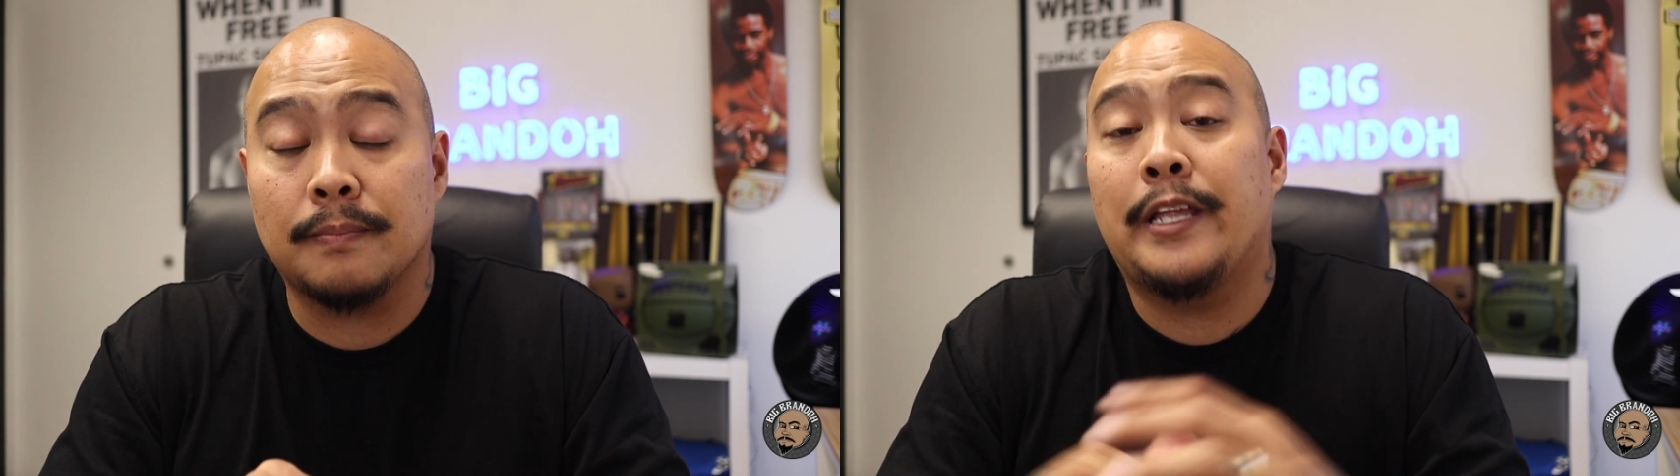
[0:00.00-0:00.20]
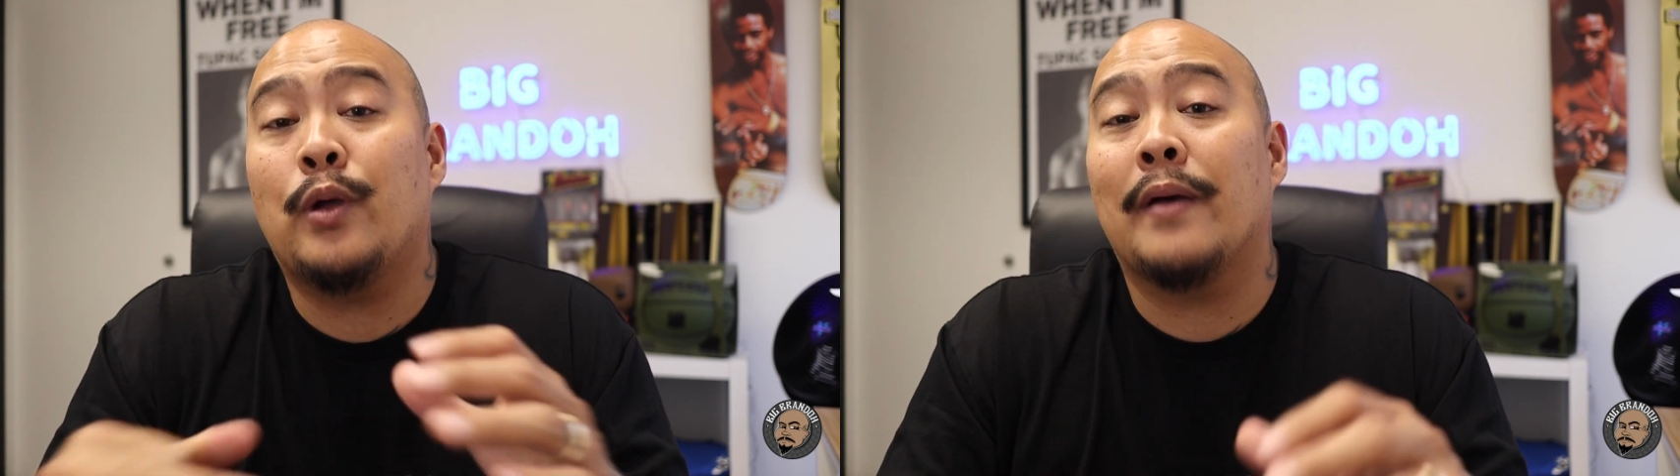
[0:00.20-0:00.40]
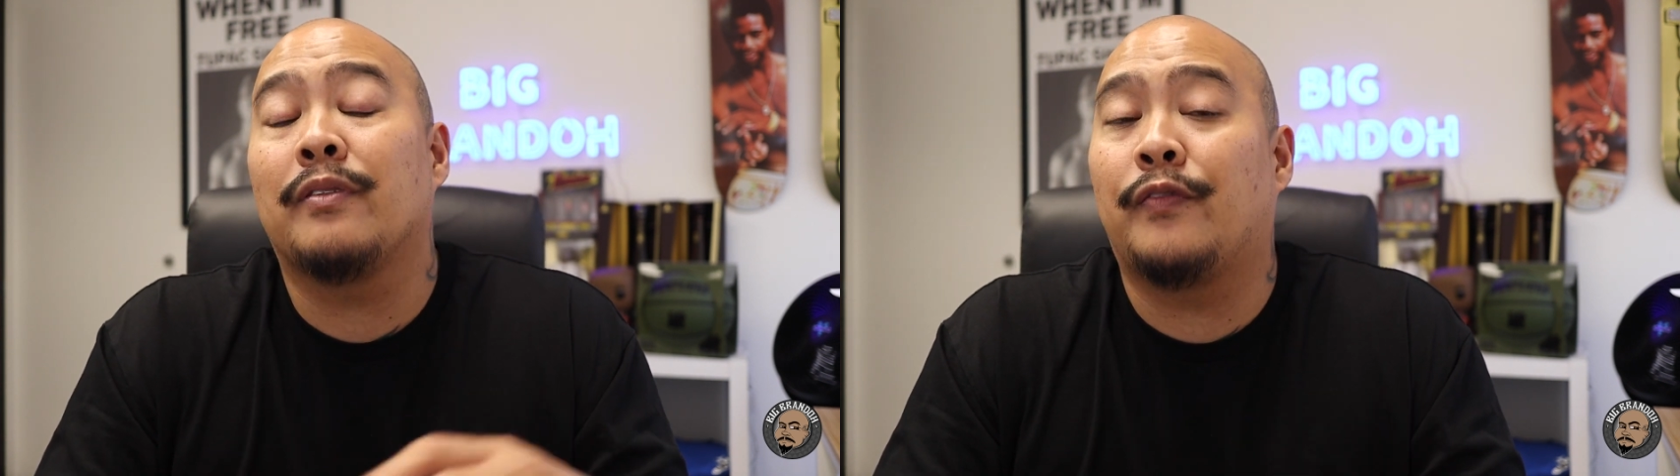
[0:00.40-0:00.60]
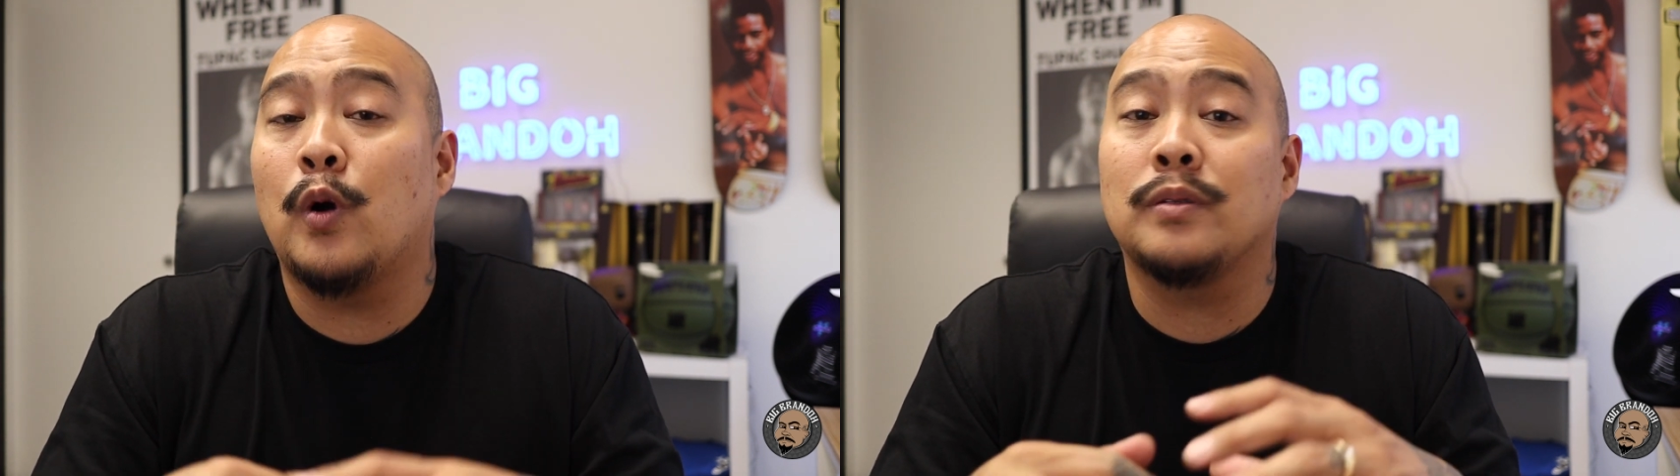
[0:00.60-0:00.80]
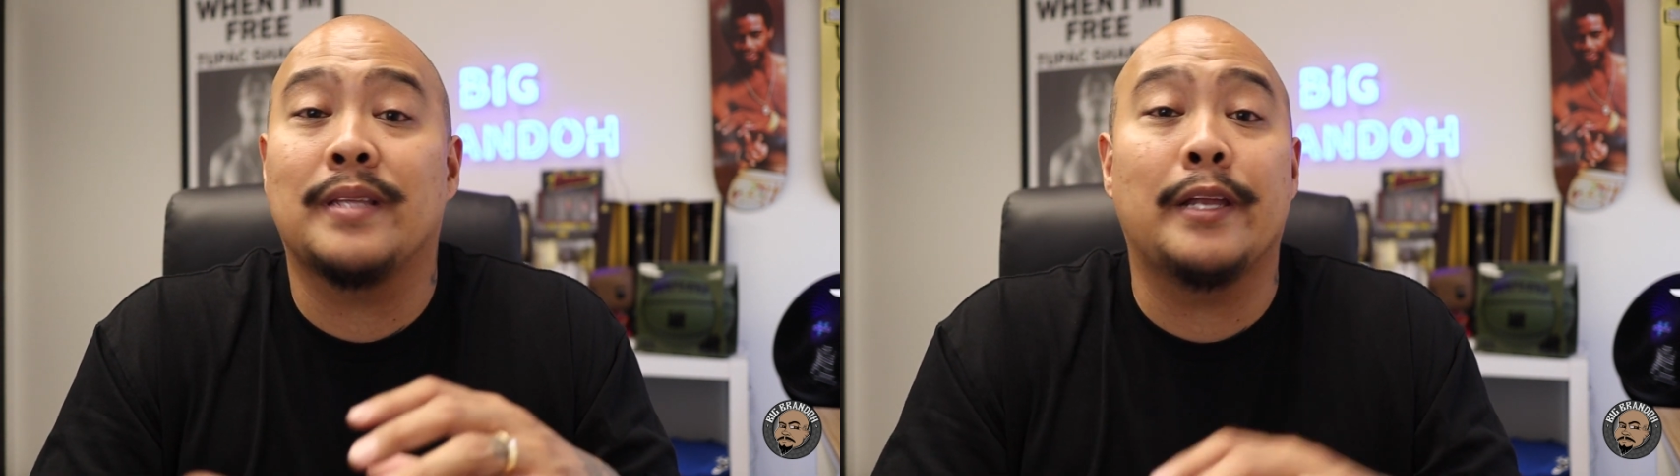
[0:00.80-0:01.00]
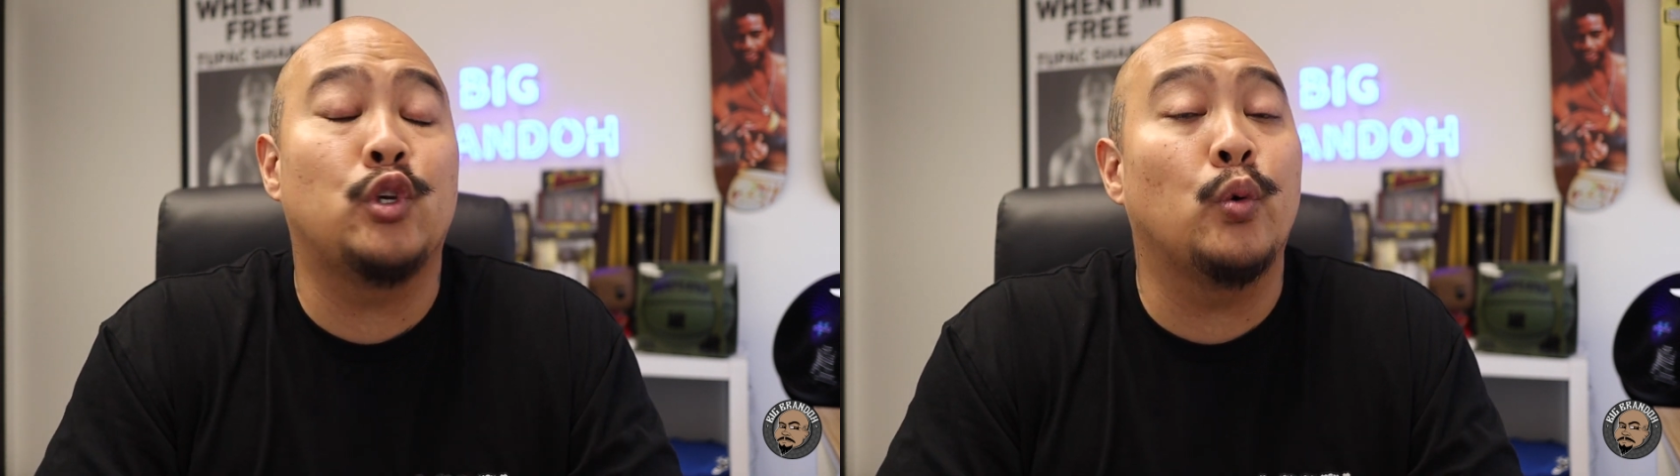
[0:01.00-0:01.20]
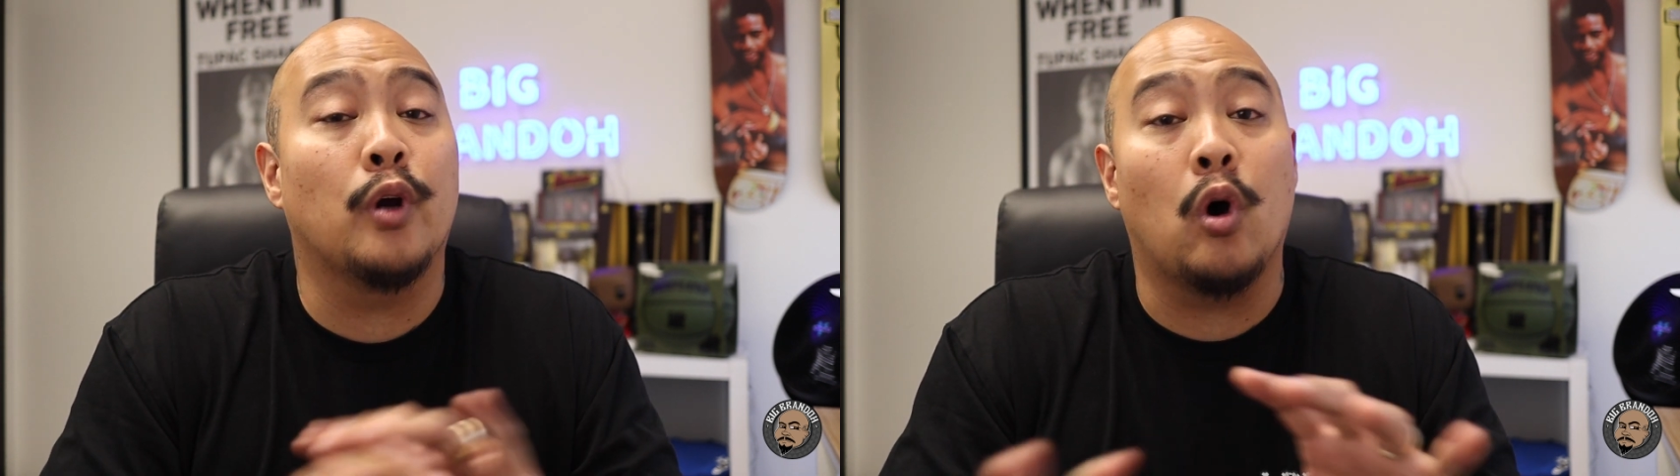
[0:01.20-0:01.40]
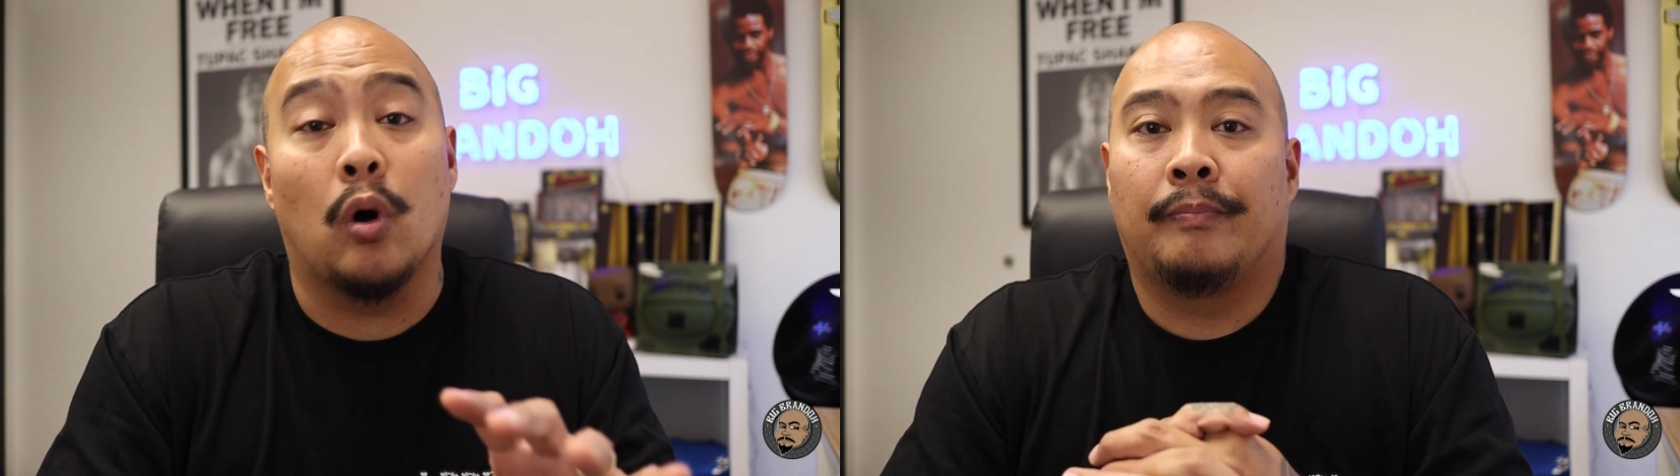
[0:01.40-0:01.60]
Then you have the folks that do
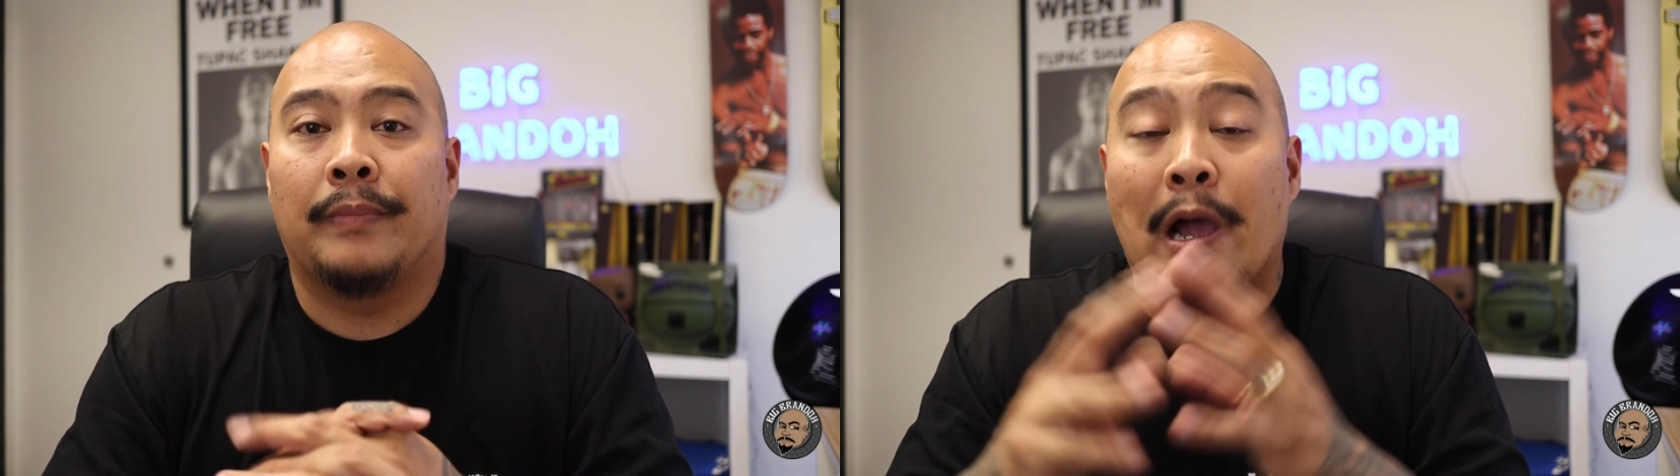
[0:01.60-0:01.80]
it all.